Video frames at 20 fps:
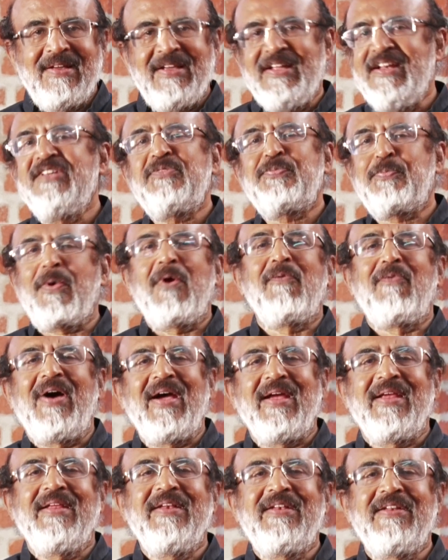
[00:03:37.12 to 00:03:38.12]
It
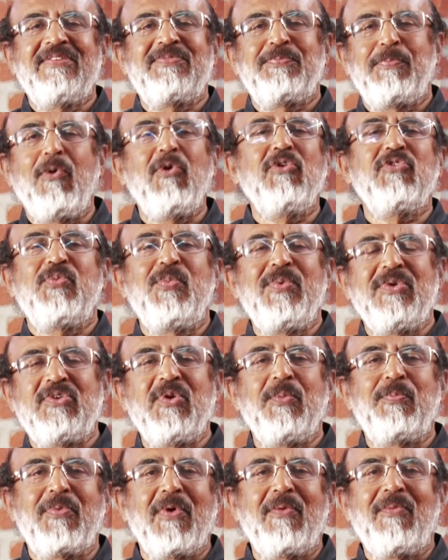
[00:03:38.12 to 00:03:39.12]
is possible
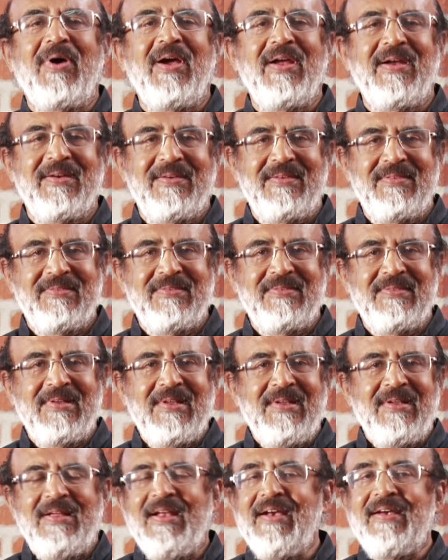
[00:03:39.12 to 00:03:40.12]
to provide
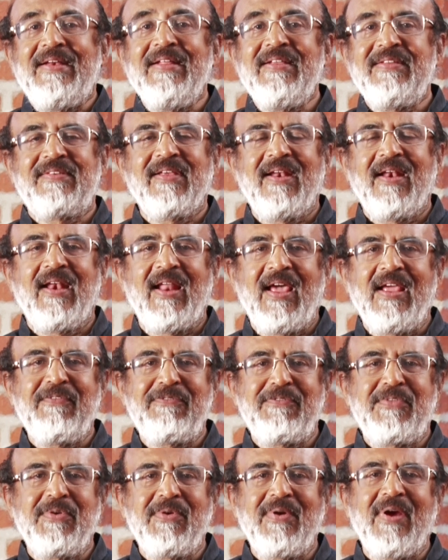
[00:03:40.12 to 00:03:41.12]
a decent
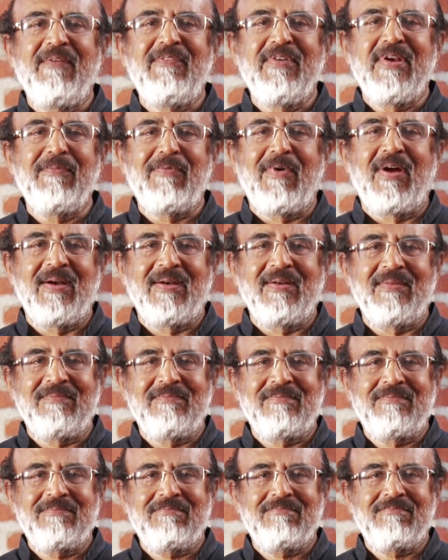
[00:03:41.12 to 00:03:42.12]
life to everyone
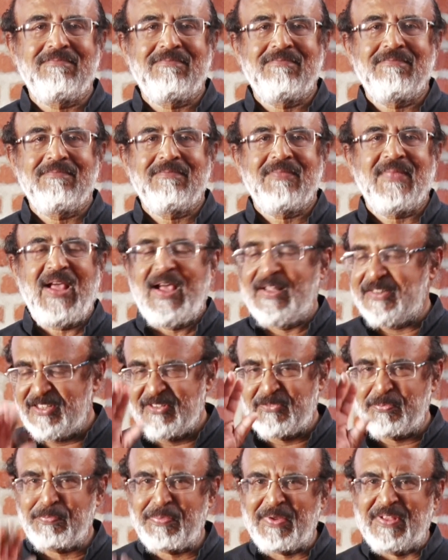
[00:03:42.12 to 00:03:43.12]
at
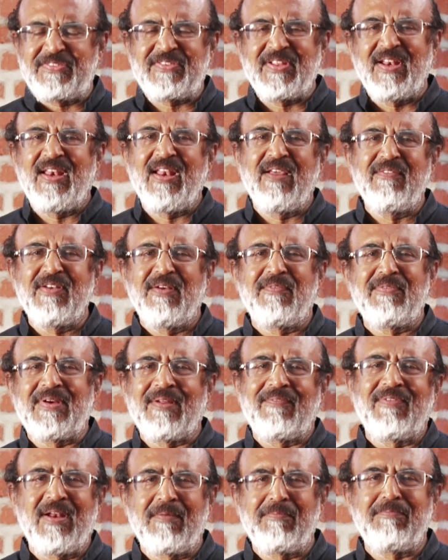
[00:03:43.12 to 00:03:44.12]
this present level of
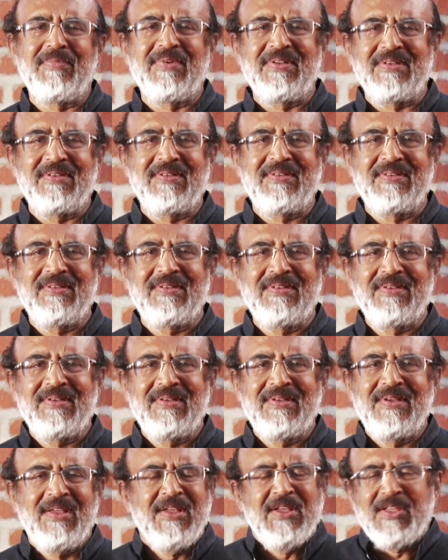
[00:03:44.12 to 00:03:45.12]
development.
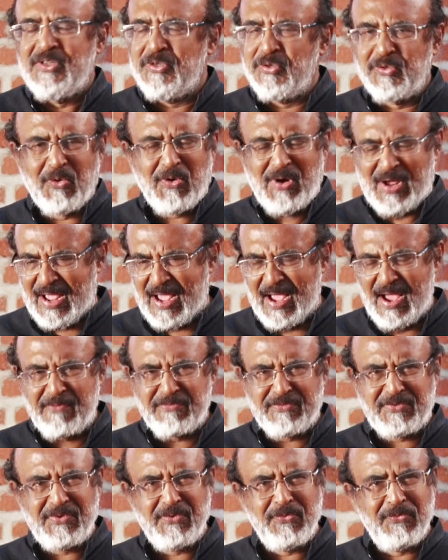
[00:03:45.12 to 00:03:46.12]
You don't
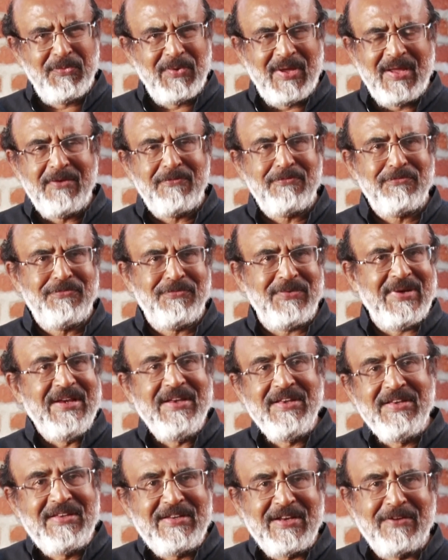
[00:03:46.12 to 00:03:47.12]
have to wait
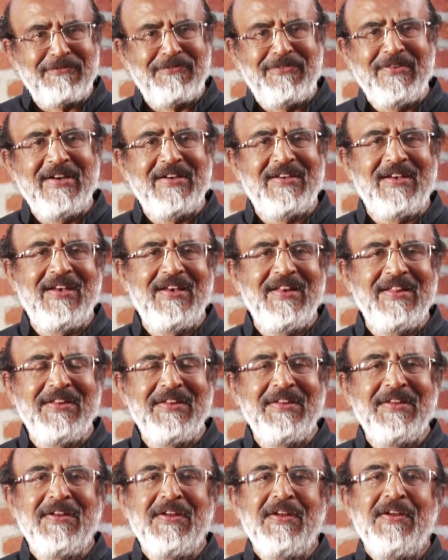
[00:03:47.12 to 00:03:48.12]

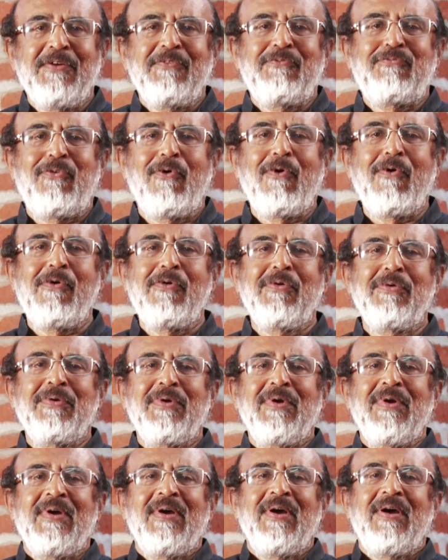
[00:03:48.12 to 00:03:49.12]
indefinitely for
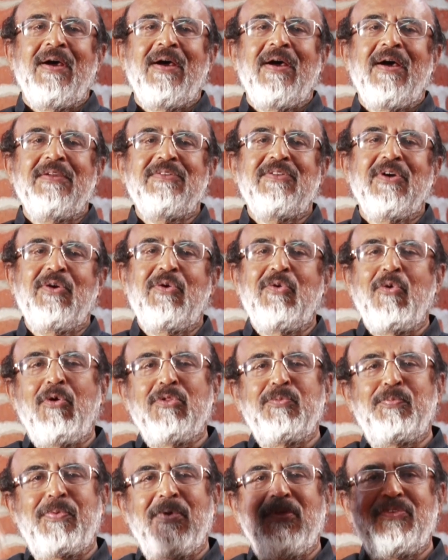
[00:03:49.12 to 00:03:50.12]
the
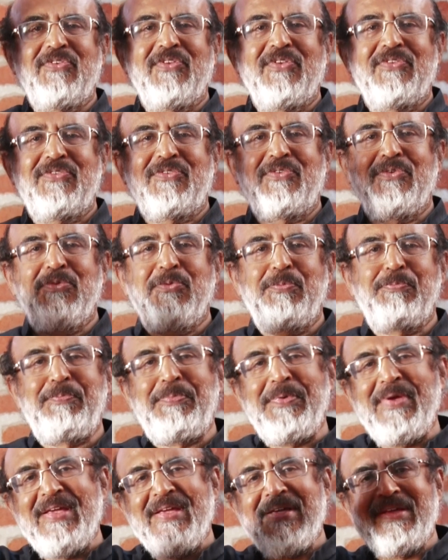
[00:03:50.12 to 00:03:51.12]
growth process to
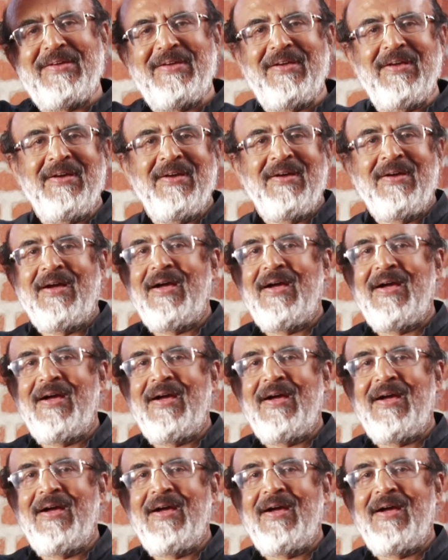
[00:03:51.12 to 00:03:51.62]
peak